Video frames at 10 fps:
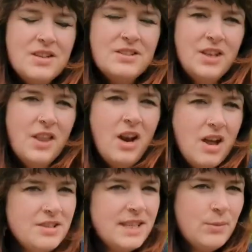So the
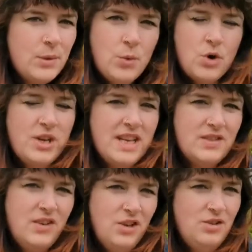last thing we want is
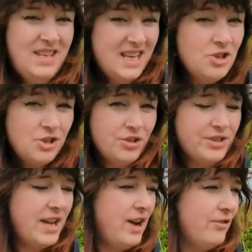for you to injure
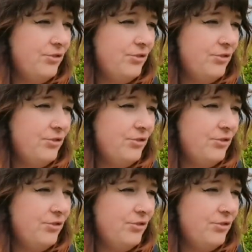yourself